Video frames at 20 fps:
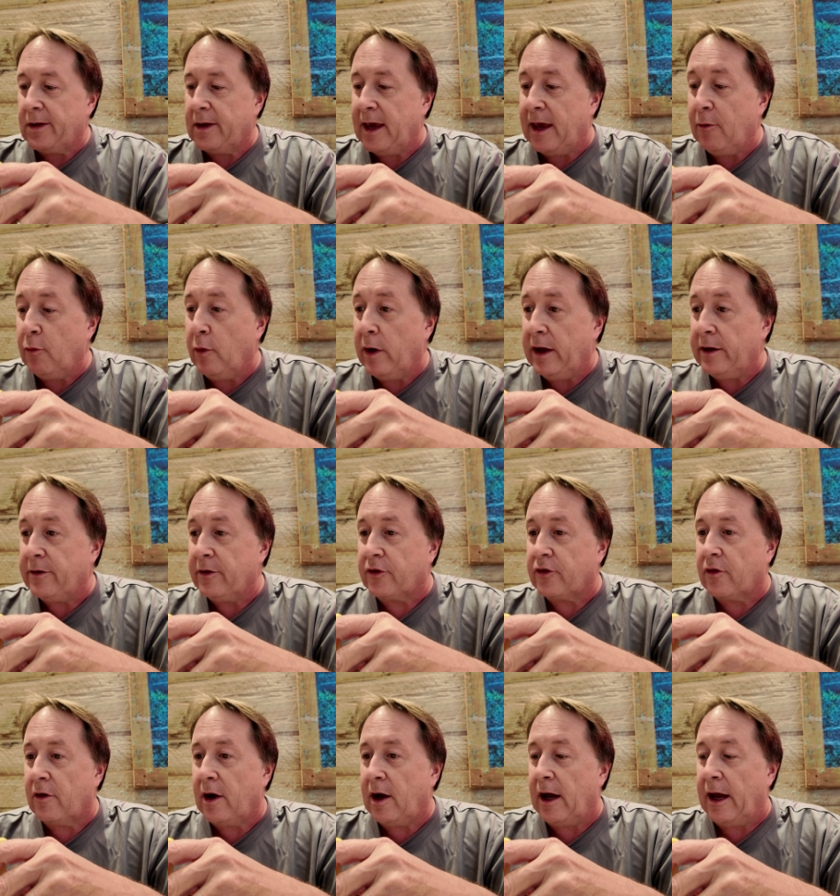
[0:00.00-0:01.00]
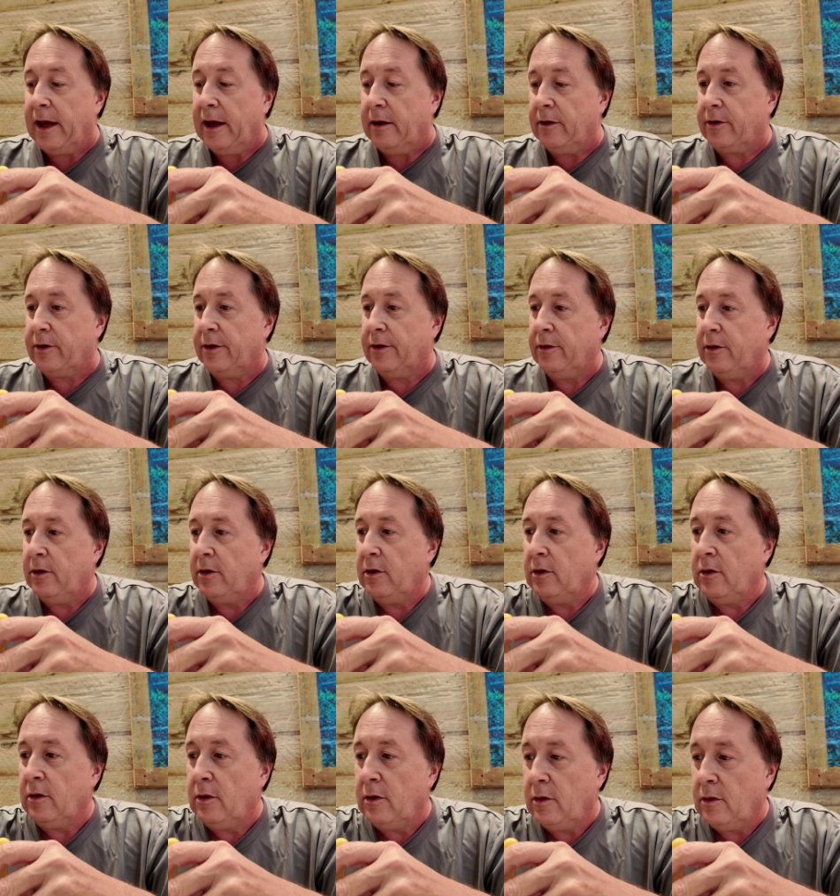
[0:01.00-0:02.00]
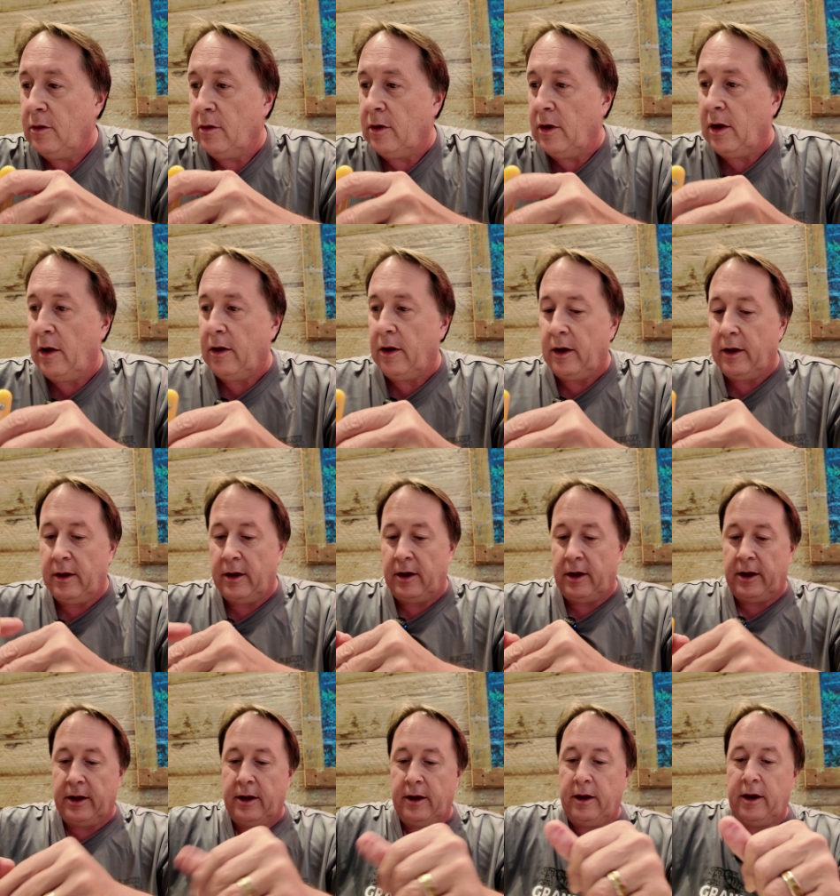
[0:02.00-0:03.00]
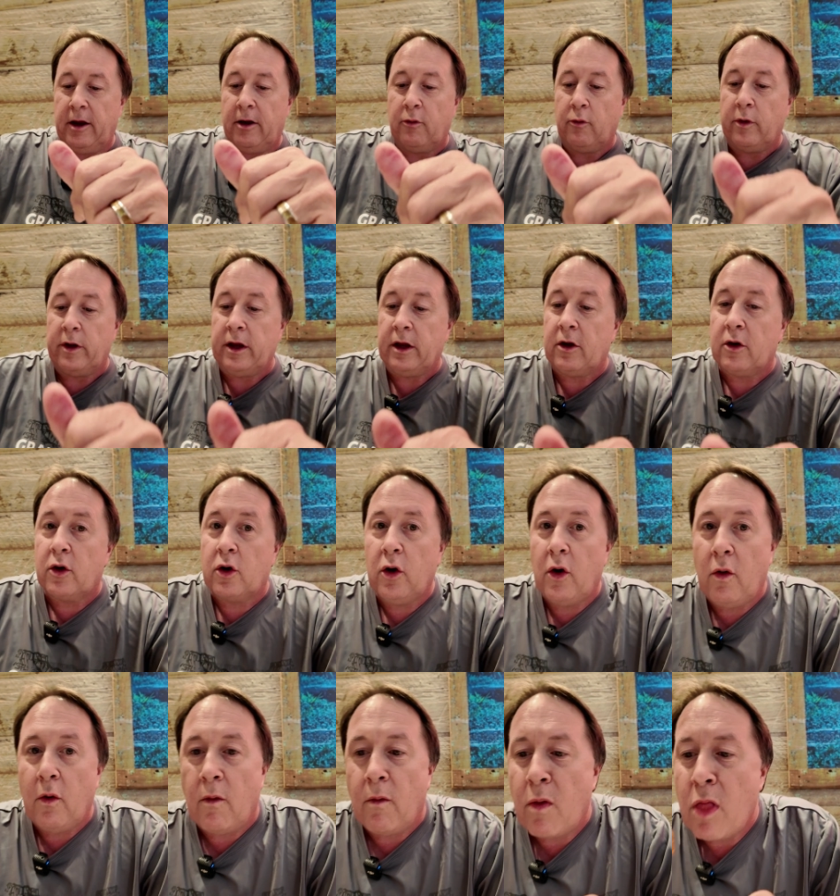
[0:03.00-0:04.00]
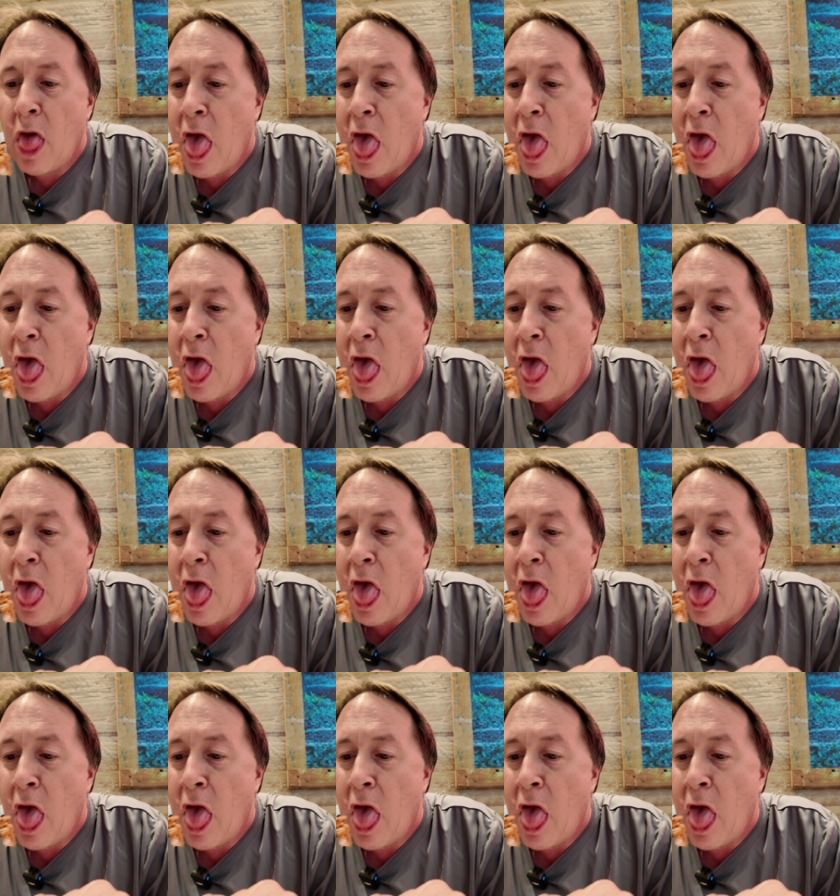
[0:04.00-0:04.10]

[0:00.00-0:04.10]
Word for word: Can't wait to try it. Oh, here we go.